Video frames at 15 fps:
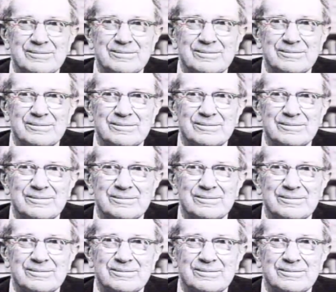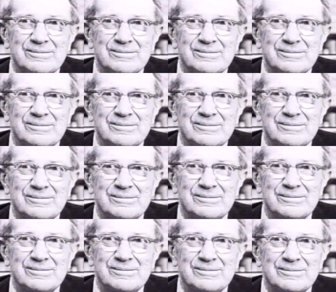a professor at Stanford. He grew up on
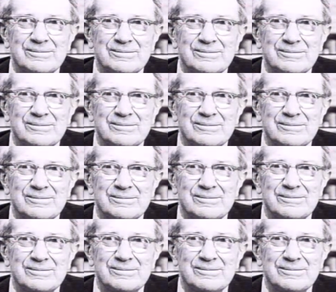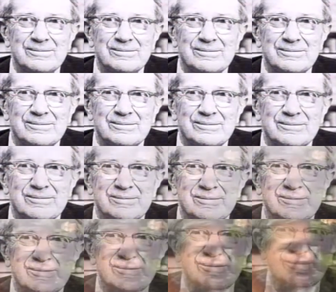campus. He was in
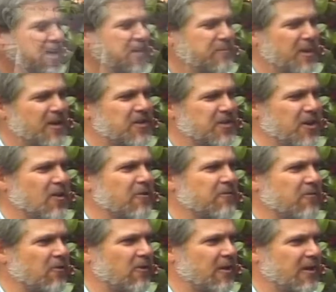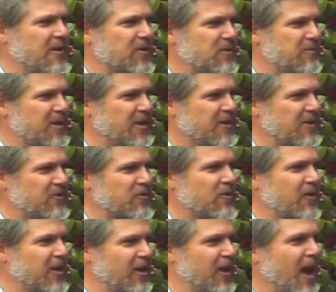engineering. He's best known for his being
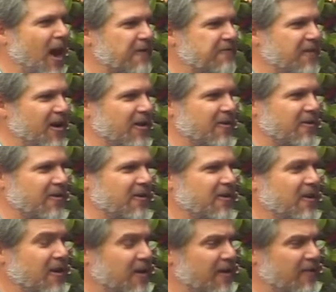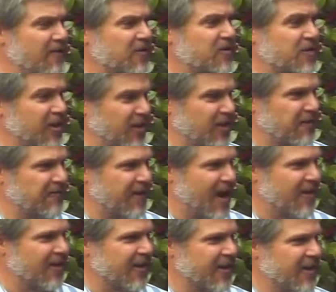sort of the godfather of Silicon
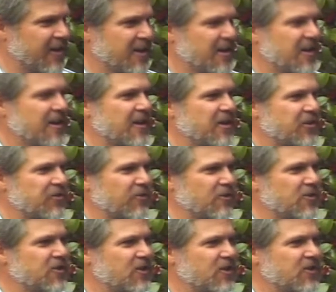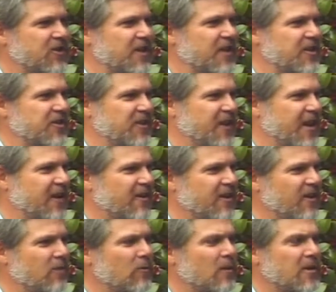Valley. His first success in that
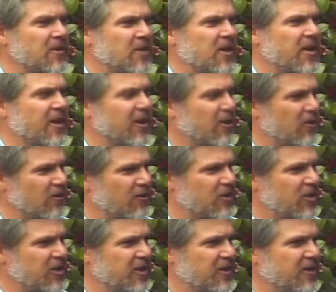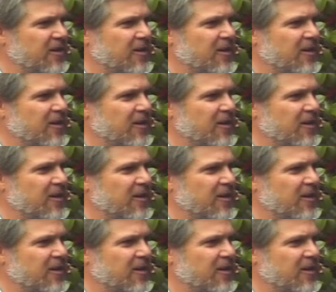area was encouraging